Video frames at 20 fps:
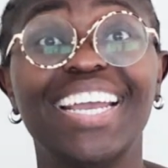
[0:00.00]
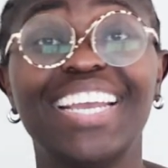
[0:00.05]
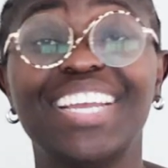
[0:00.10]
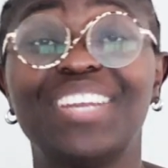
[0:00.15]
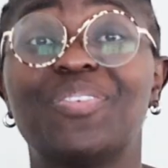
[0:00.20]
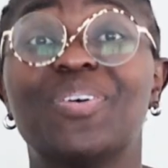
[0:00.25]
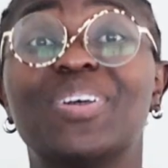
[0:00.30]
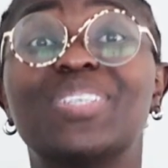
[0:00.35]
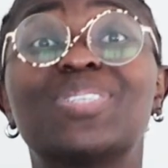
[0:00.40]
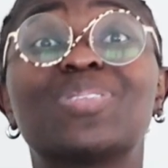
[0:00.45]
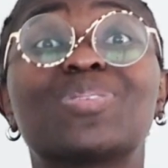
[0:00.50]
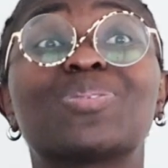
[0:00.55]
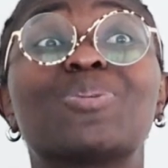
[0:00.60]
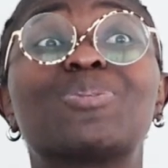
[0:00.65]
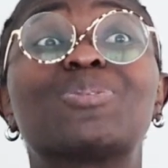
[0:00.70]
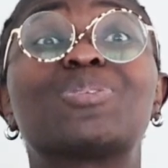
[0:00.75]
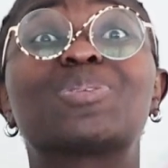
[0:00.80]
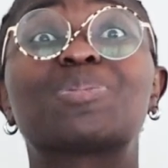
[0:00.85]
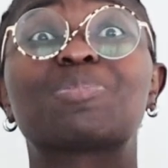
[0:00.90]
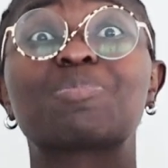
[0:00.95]
It was
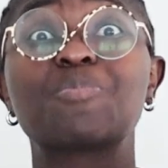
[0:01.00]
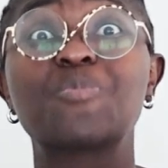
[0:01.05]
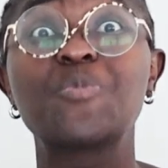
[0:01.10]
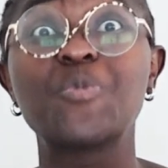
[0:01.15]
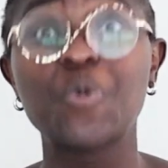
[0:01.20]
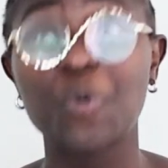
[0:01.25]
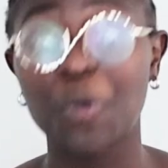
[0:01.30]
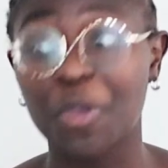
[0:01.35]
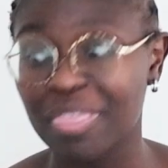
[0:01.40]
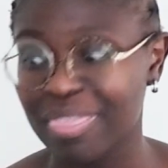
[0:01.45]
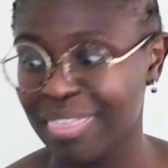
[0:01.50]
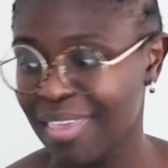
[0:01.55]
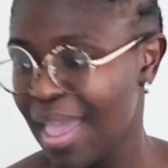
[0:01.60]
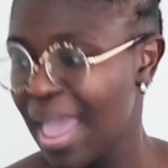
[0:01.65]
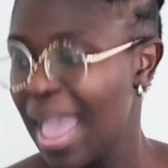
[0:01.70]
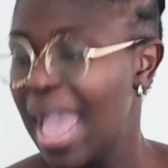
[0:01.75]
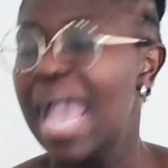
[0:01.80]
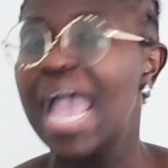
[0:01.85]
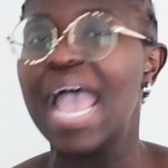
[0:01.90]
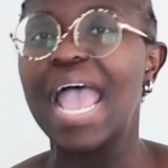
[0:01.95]
so smooth,
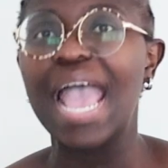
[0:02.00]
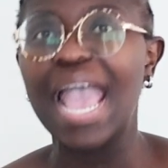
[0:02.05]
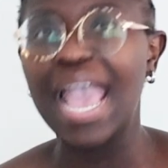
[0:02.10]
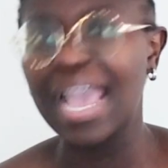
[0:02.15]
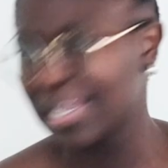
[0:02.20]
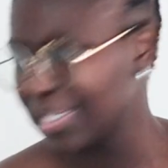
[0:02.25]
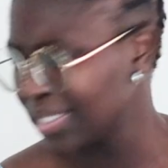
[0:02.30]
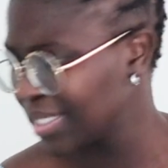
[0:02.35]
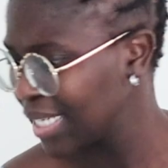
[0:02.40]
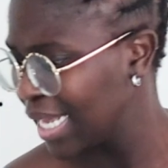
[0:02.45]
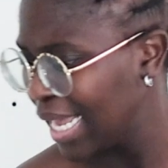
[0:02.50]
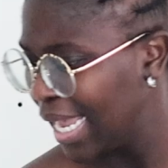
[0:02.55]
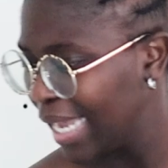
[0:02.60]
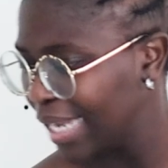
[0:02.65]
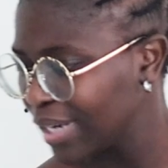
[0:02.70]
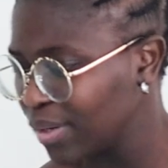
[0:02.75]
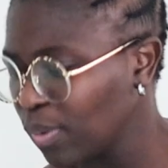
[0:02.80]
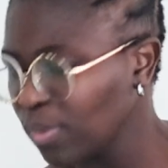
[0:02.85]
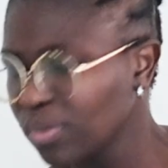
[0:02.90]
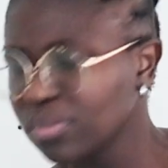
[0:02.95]
and
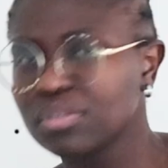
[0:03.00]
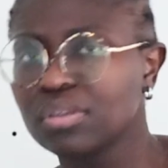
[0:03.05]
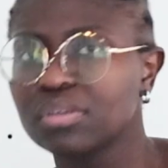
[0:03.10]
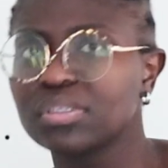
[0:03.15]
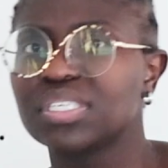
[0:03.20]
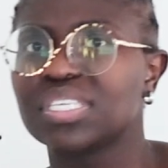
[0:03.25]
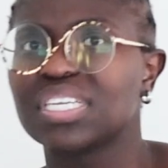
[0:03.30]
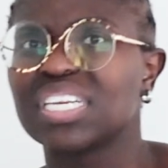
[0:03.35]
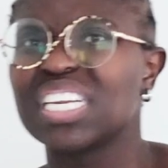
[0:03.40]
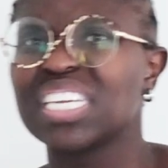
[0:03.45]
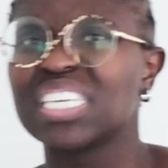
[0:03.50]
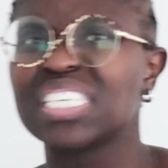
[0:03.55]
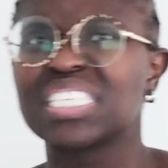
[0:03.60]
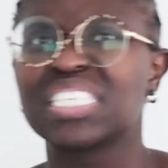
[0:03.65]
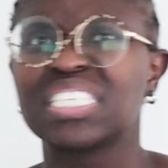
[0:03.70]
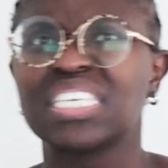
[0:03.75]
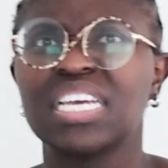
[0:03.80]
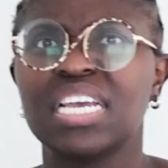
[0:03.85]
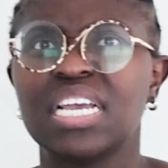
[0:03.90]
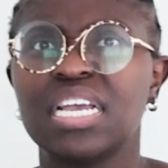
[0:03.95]
it also
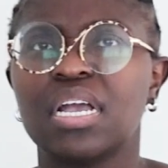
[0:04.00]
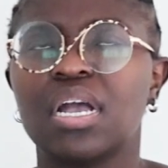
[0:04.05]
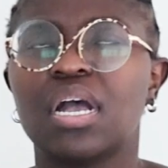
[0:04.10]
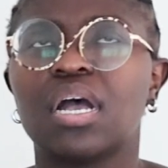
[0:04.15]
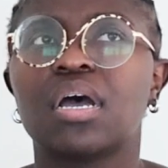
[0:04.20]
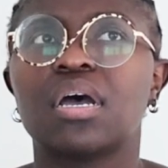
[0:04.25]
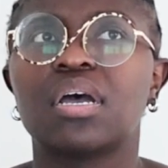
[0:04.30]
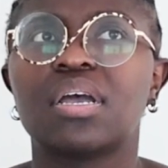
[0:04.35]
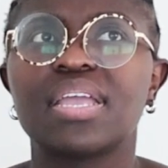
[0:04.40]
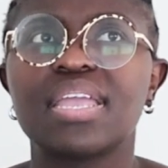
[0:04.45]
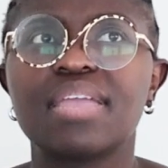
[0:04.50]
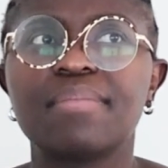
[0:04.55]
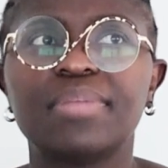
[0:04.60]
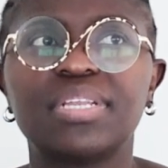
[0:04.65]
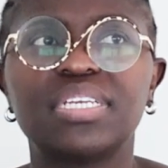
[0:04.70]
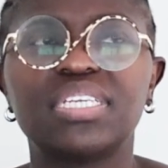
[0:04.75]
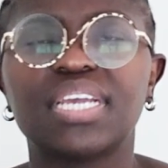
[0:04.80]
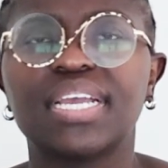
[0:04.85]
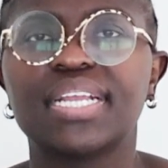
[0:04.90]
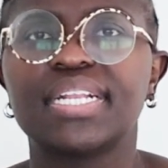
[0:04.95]
didn't
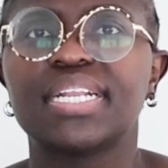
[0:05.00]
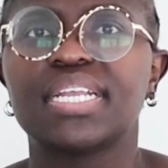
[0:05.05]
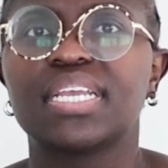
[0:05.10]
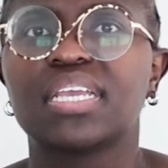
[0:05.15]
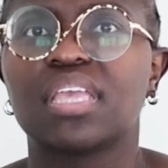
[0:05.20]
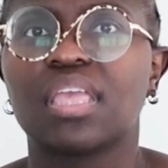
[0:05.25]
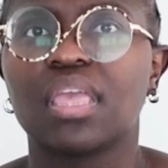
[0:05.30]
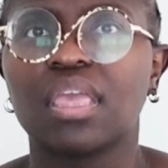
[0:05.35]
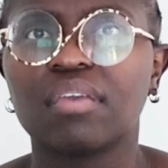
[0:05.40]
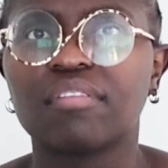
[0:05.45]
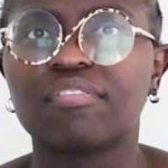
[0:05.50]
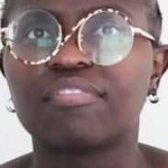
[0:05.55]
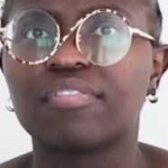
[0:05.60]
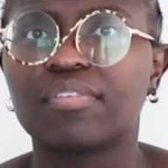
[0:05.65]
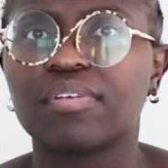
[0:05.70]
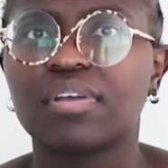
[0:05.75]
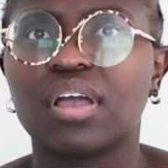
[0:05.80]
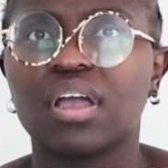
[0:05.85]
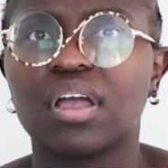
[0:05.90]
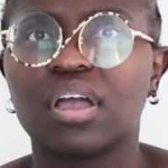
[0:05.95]
immediately give
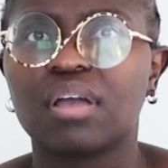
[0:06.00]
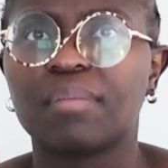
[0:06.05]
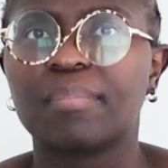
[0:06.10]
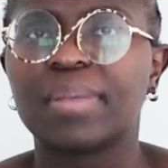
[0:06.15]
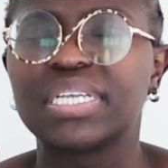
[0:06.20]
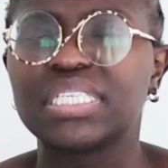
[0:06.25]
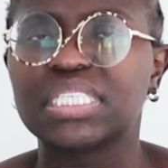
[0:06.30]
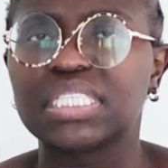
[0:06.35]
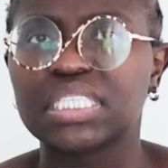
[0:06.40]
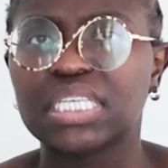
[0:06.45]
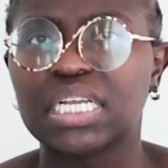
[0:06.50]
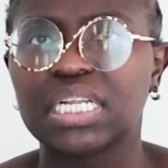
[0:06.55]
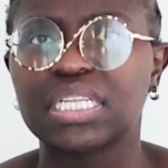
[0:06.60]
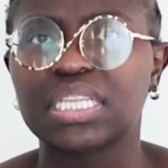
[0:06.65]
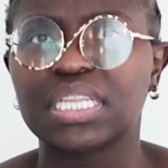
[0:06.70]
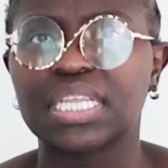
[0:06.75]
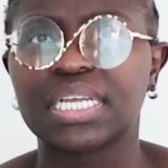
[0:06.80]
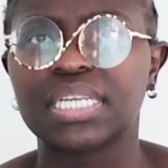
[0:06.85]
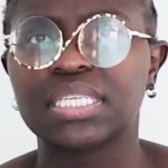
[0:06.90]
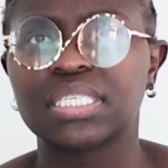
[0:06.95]
my
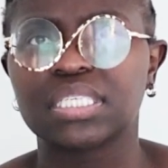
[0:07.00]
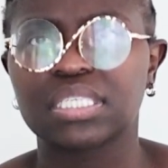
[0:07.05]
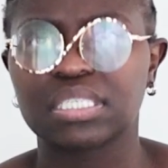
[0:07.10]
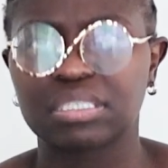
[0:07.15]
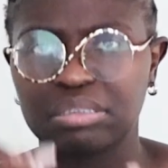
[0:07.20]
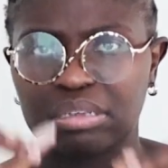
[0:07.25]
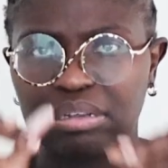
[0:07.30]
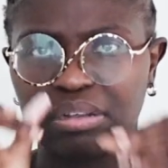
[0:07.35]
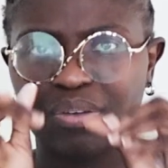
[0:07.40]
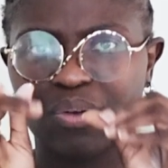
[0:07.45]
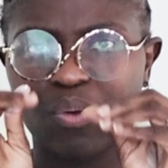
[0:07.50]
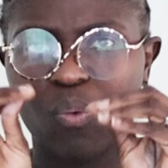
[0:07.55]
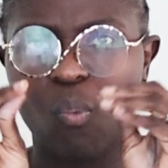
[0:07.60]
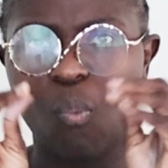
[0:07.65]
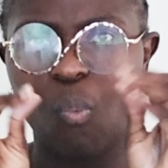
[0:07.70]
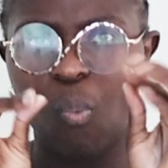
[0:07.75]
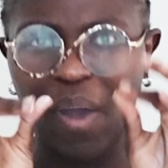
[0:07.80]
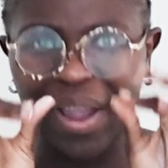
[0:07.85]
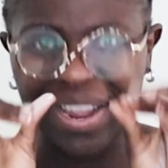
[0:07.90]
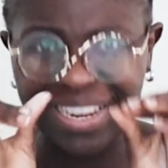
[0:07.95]
son that
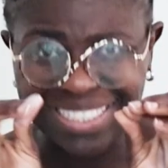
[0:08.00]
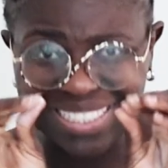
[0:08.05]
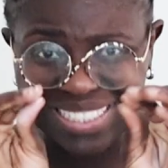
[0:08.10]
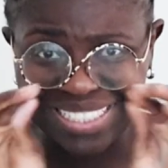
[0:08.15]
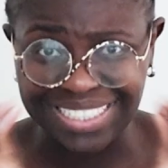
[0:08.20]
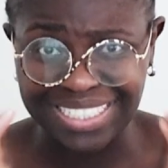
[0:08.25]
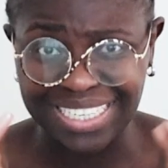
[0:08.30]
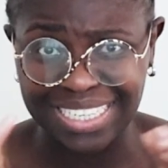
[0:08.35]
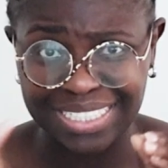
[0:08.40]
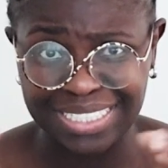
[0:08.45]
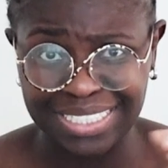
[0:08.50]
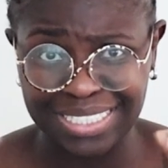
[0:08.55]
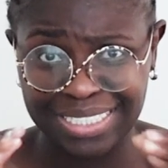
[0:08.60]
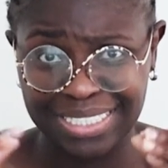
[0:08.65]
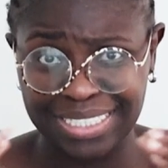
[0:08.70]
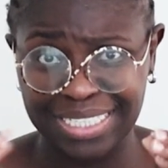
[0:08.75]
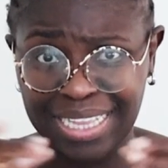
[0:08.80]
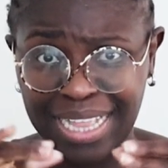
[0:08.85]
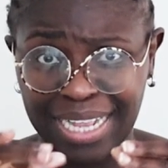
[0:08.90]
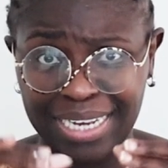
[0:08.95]

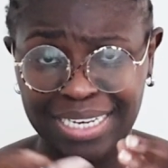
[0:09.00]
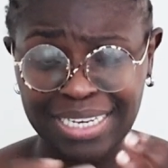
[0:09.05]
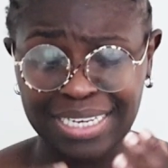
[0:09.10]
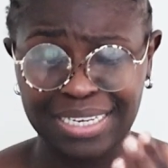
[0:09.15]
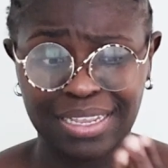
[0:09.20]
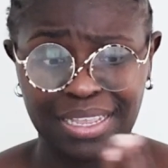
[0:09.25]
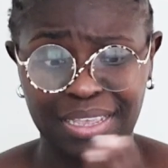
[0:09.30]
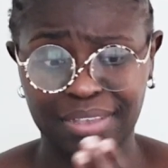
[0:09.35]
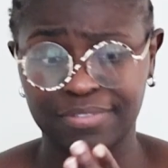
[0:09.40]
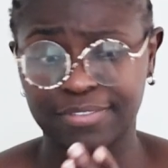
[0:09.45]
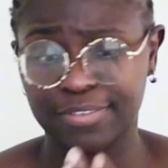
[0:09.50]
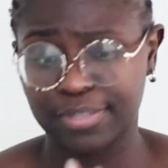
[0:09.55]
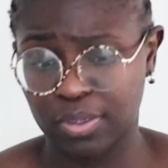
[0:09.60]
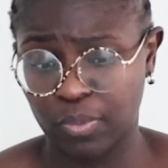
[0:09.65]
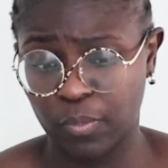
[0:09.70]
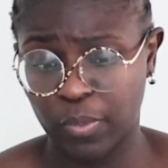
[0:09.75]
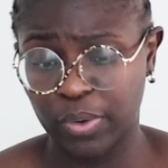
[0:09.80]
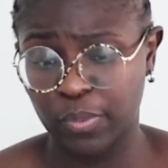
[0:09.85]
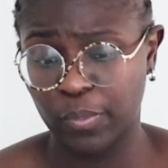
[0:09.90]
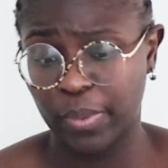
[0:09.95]
whiteness that it gives
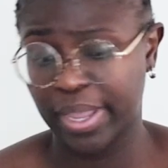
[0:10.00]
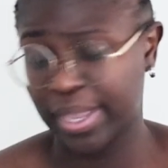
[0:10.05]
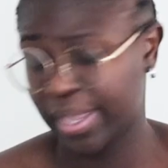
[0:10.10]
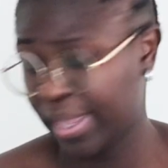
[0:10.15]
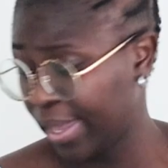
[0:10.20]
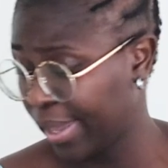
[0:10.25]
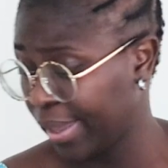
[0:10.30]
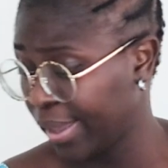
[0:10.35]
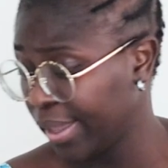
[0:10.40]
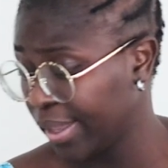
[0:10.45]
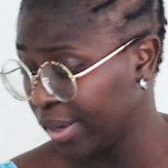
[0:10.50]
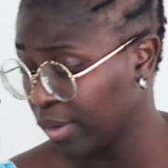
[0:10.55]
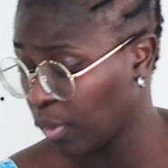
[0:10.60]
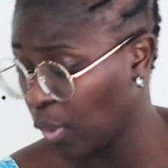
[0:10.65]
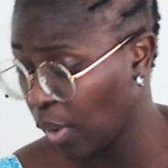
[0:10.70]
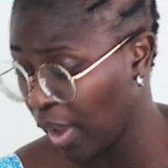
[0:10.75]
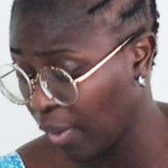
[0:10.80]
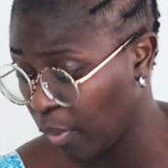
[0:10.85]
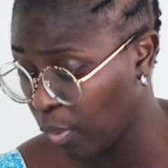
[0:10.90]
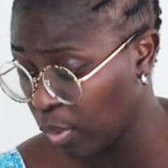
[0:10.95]
when we're here in
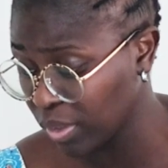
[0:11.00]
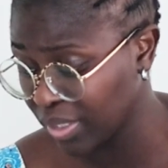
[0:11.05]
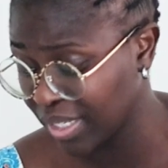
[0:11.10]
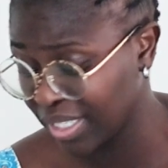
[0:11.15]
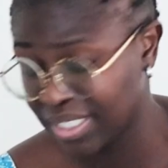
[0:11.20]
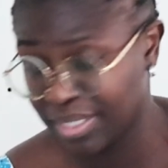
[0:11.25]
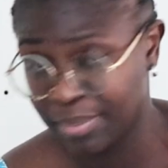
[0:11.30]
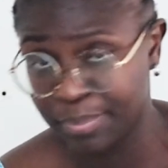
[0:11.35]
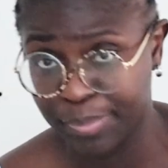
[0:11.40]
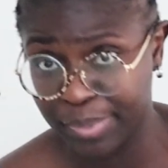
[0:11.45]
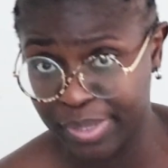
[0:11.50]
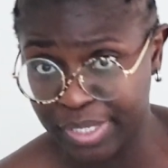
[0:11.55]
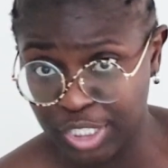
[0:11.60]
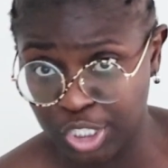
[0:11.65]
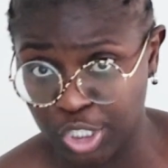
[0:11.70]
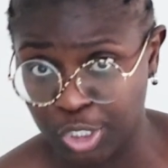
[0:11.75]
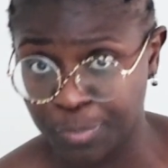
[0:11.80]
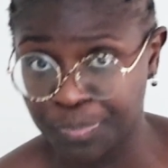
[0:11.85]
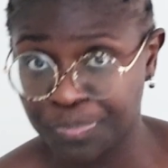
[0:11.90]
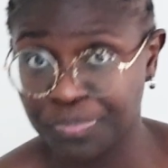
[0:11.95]
a colder
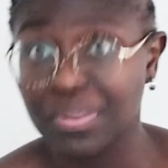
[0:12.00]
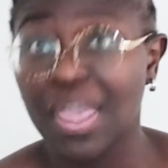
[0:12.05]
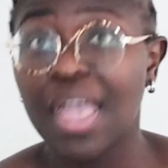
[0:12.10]
temperature.